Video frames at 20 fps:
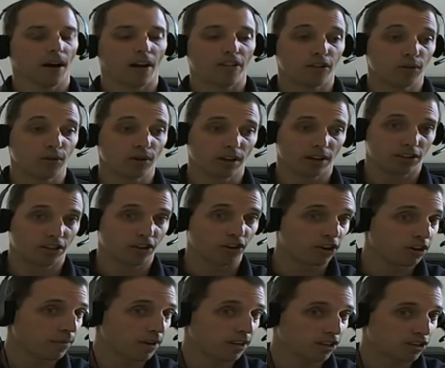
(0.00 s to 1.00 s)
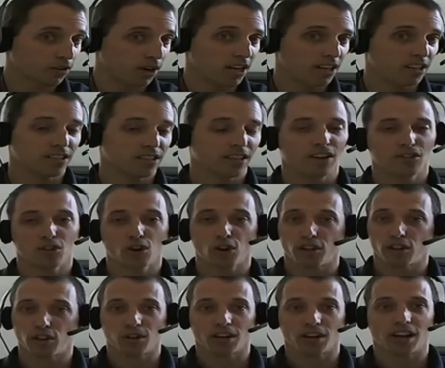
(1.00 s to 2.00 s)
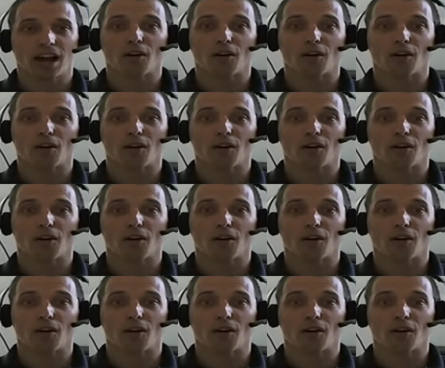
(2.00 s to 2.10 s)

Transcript: Are they doing a 30-minute training session, or are they doing